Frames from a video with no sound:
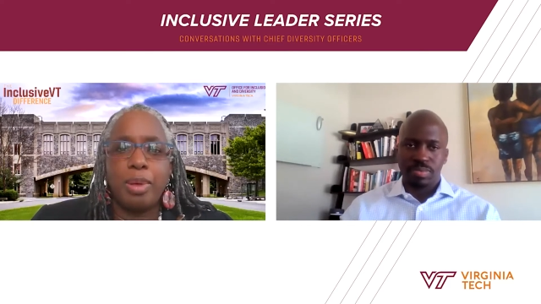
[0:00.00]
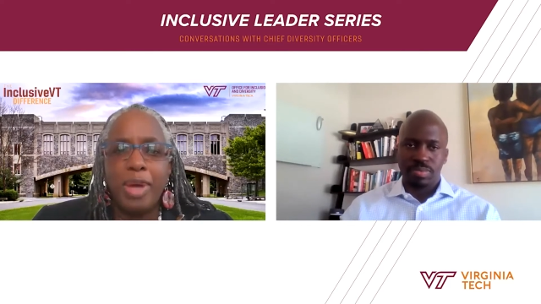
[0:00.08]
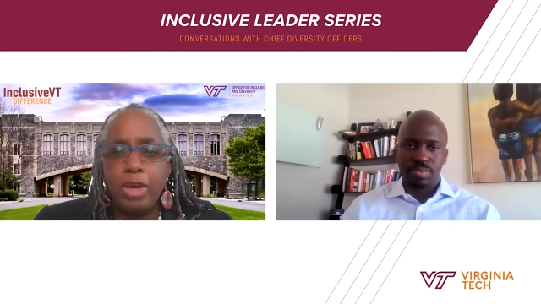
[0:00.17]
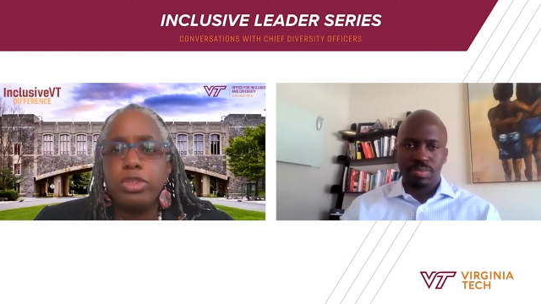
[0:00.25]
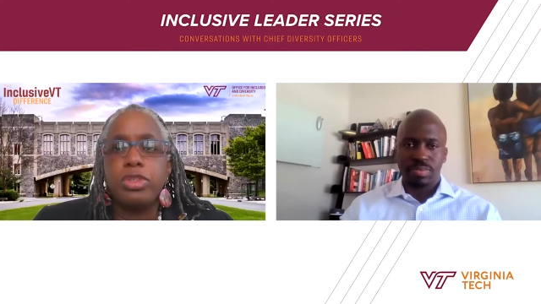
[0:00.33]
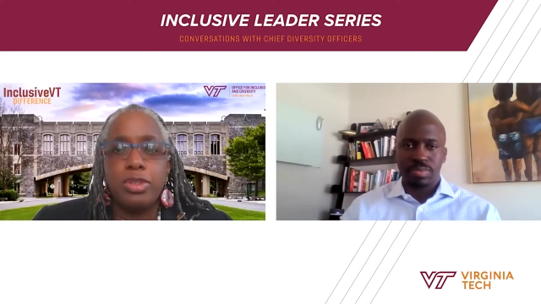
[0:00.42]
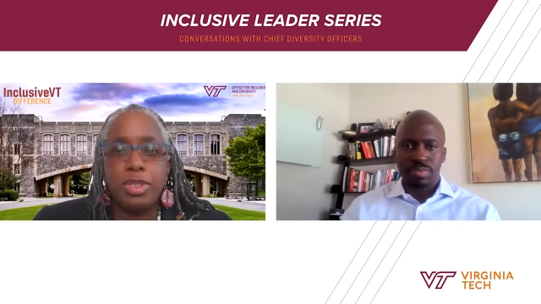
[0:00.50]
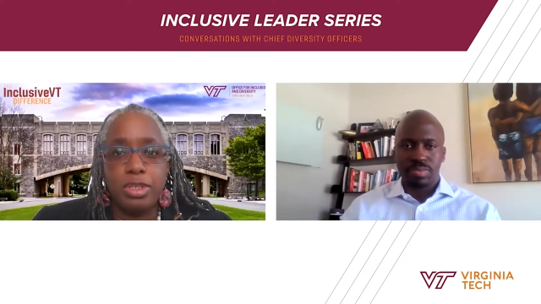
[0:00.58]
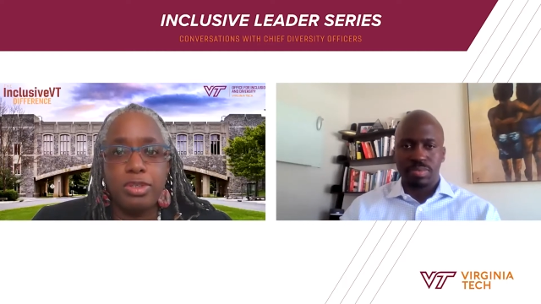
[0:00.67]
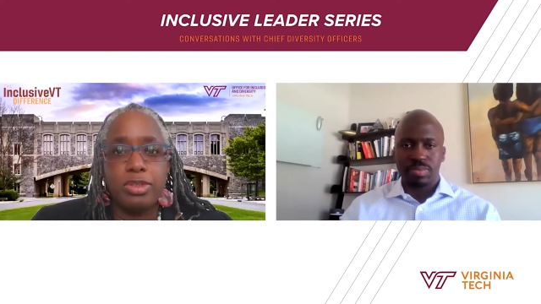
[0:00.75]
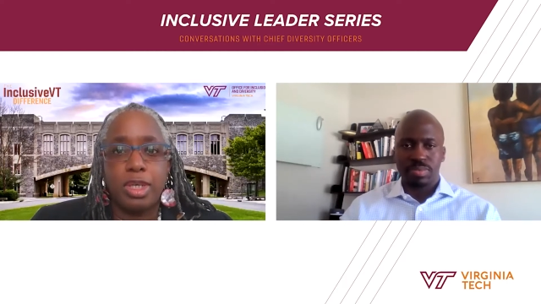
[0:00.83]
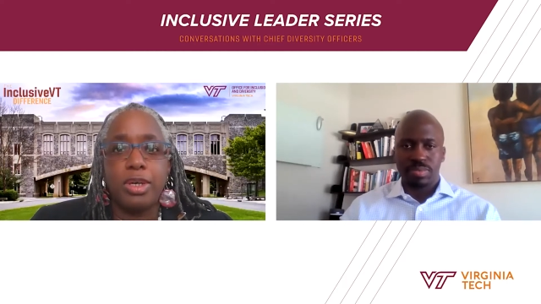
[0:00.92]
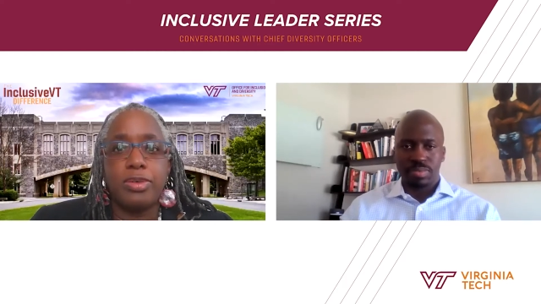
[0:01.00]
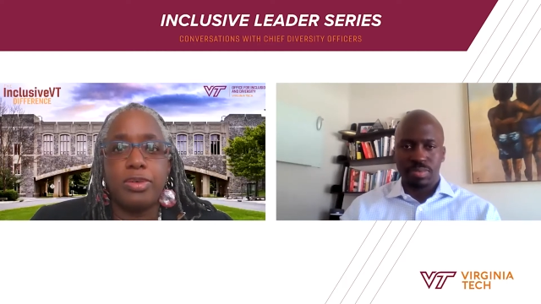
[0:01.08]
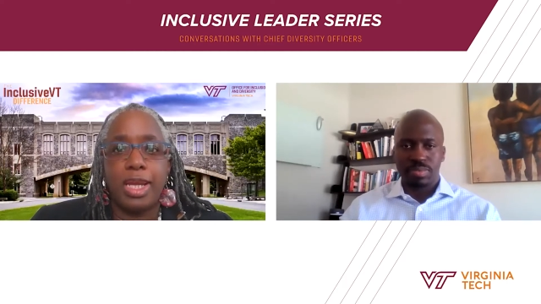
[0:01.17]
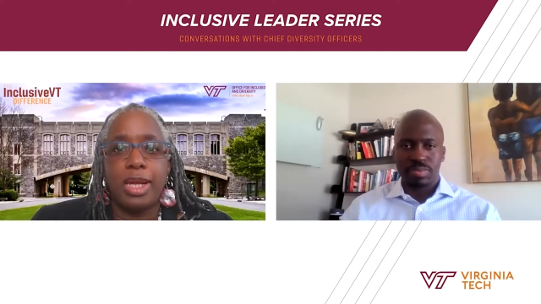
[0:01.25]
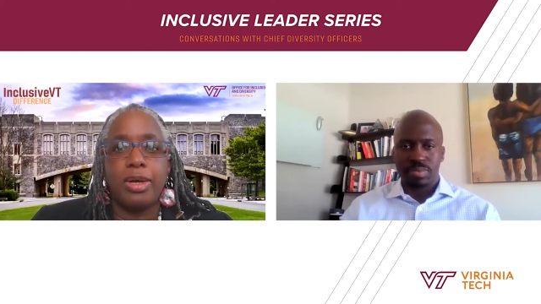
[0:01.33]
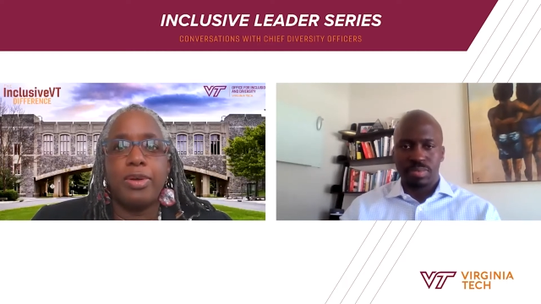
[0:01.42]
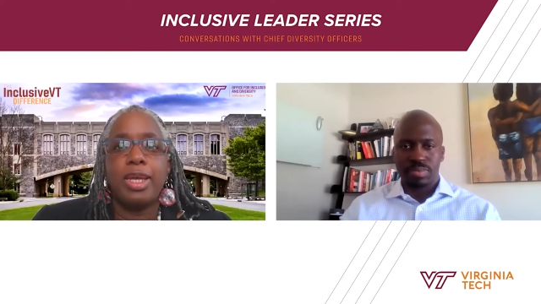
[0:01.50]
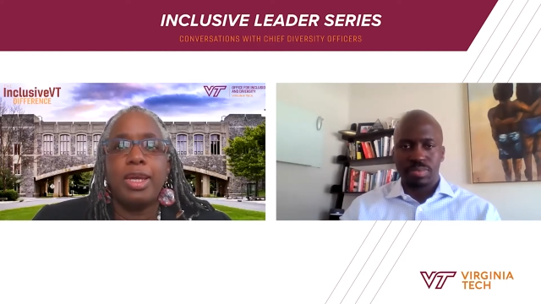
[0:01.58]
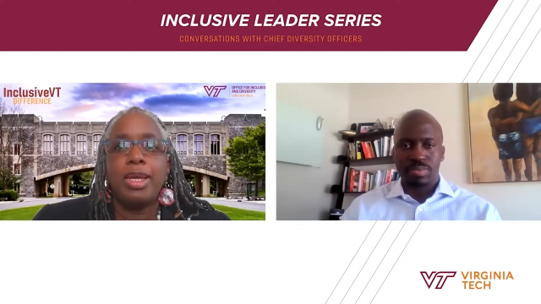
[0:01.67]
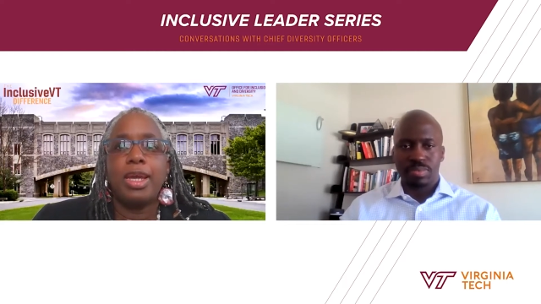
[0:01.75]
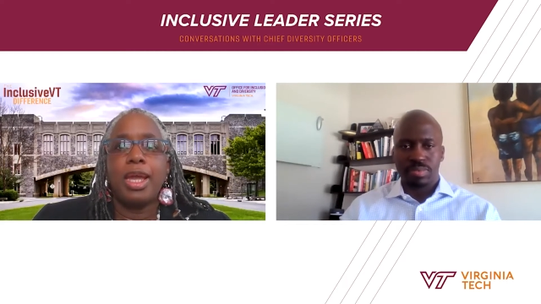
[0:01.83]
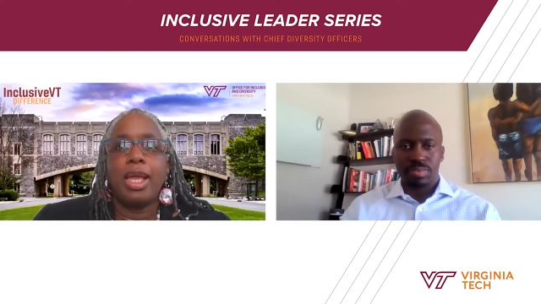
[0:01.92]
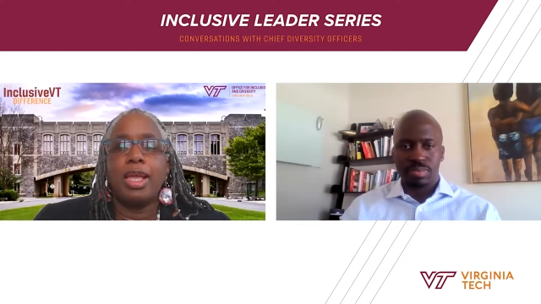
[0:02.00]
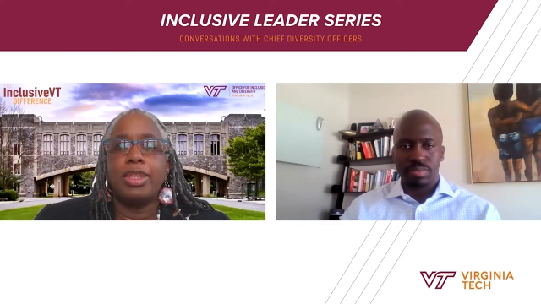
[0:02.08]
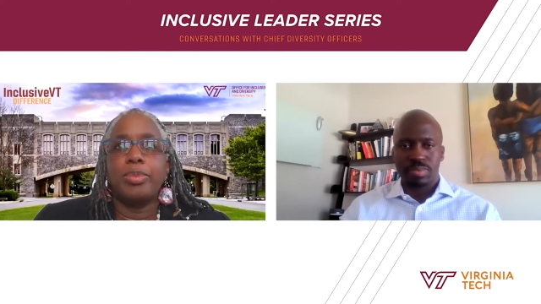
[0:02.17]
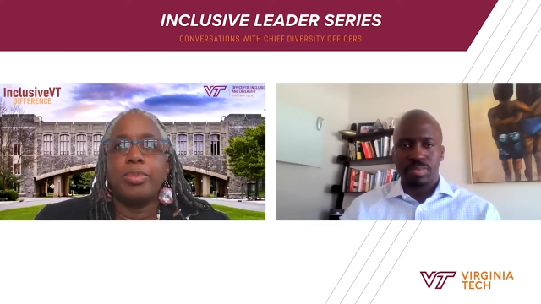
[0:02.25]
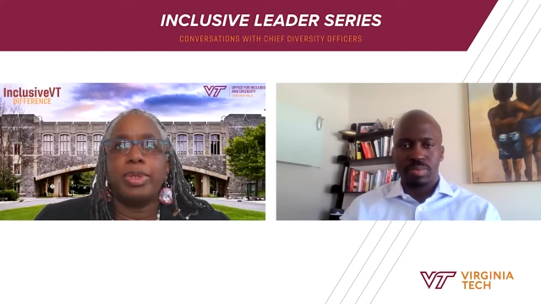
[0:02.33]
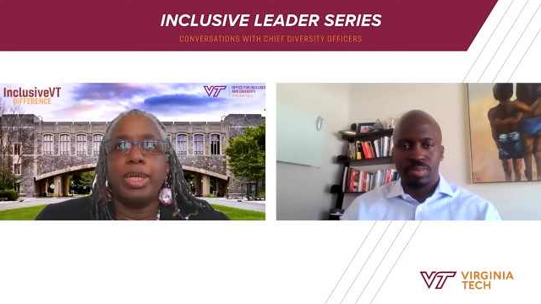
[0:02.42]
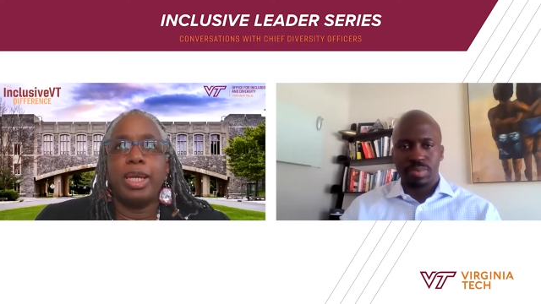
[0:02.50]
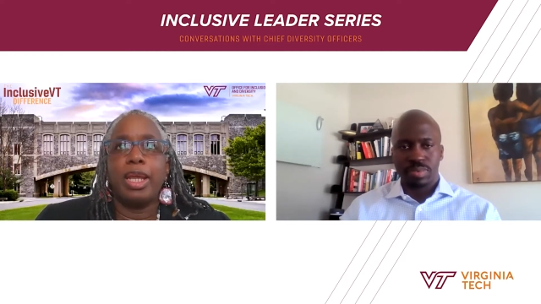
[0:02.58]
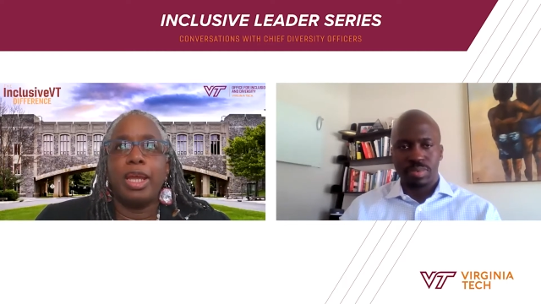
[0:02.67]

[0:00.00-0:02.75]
Speaker 1: about two years ago now and the plan